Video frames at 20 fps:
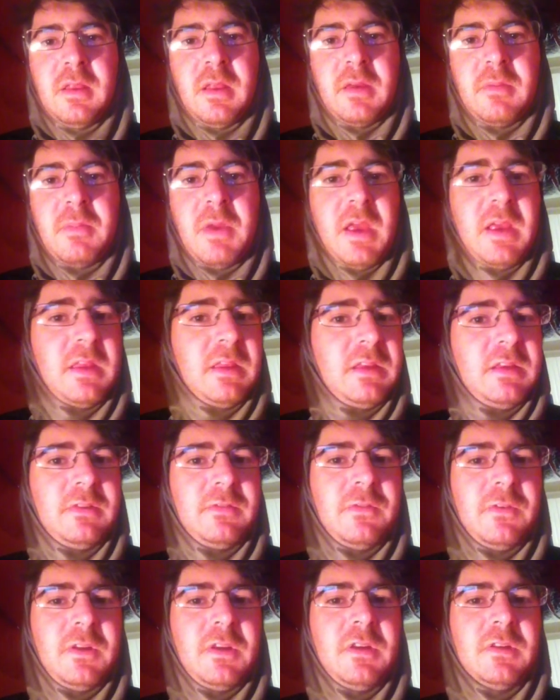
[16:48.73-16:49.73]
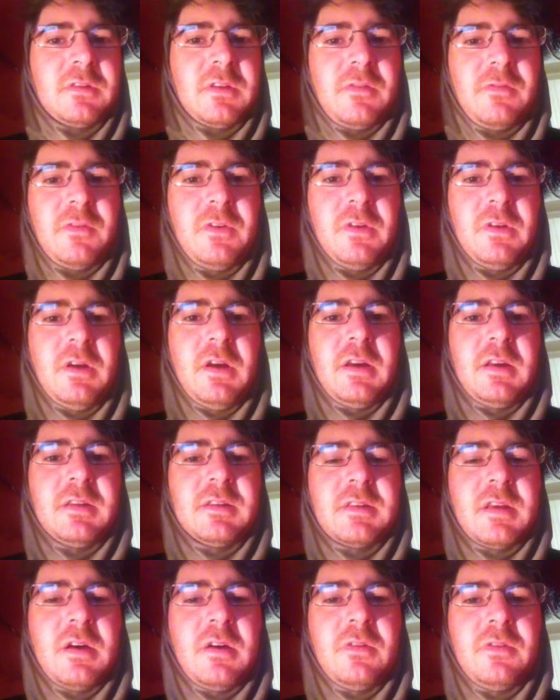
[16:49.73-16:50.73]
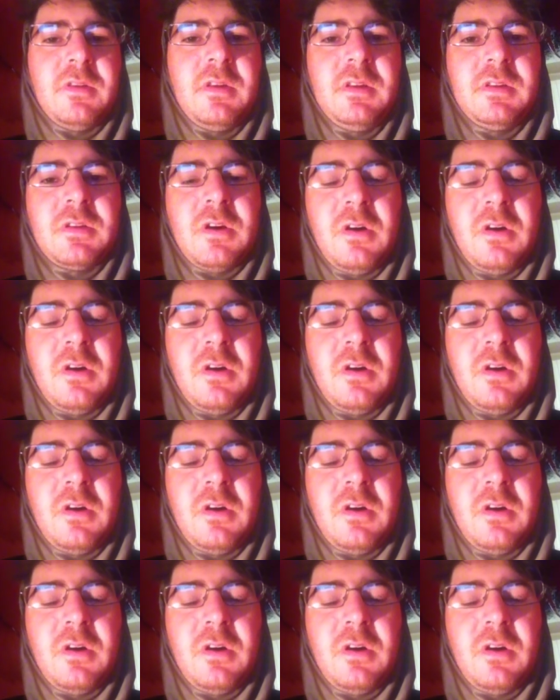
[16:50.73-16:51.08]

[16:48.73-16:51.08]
Like, making these videos, I feel like, is healthy.